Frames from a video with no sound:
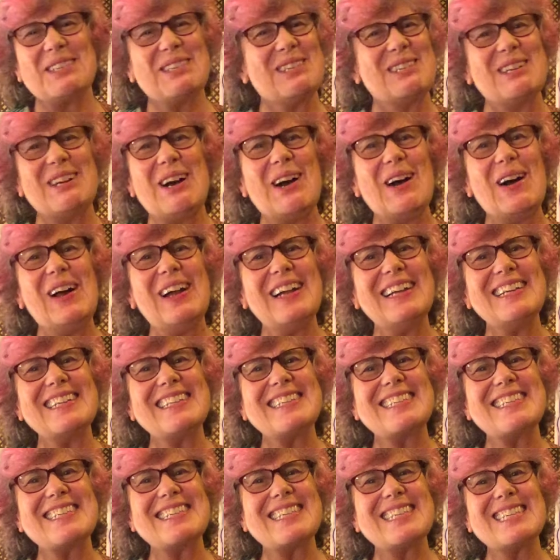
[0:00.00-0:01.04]
started
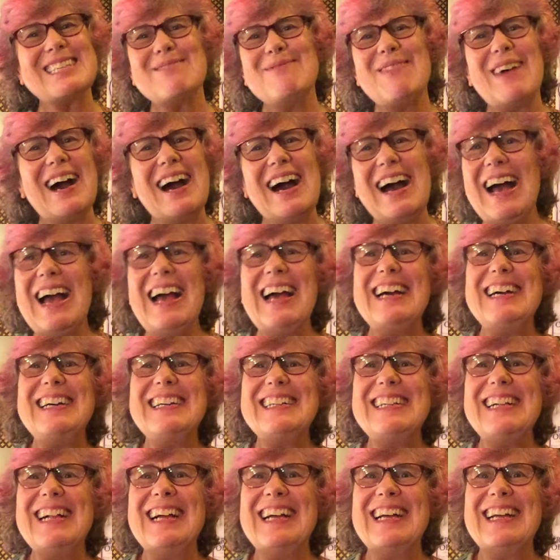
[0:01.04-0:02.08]
to
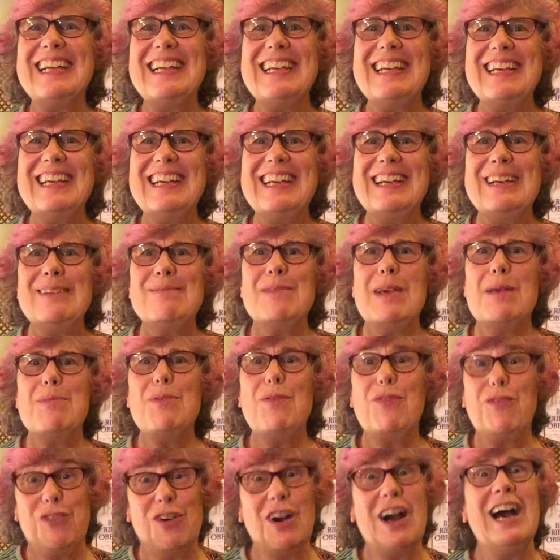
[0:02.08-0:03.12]
smile.
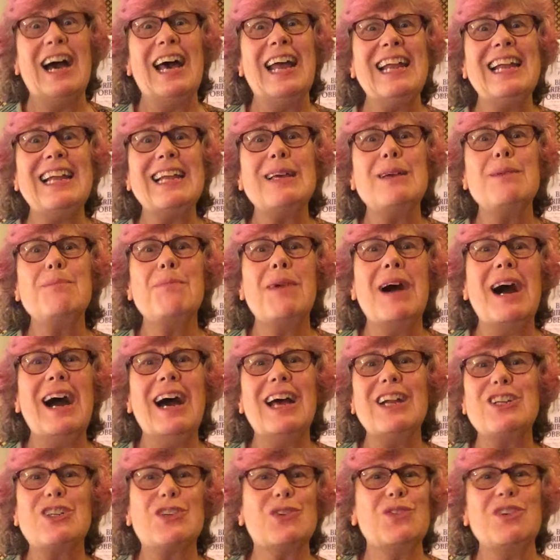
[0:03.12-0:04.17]
Maybe finally
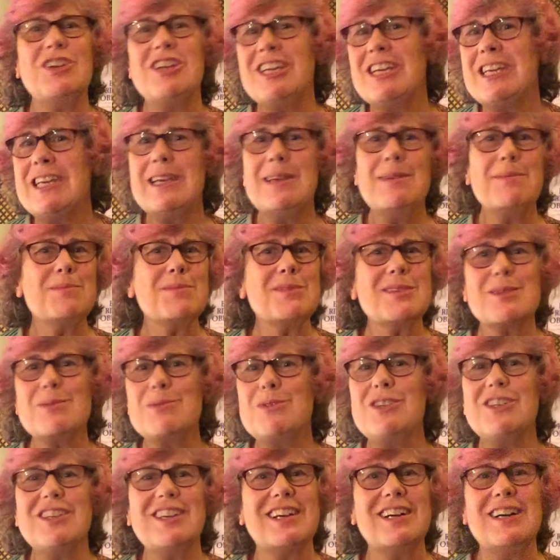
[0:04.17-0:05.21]
my dreams
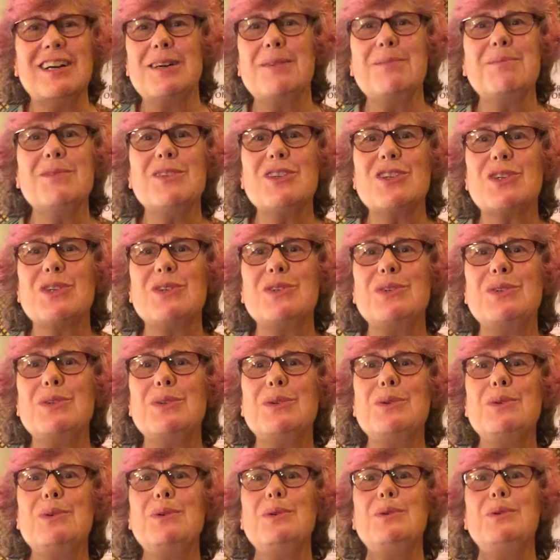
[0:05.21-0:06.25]
would come
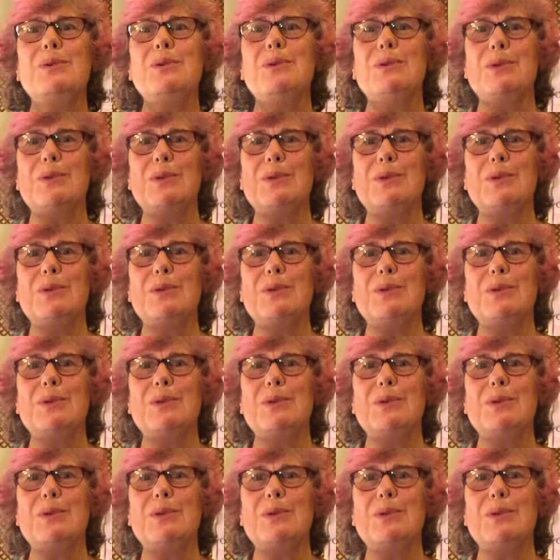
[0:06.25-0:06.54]
true.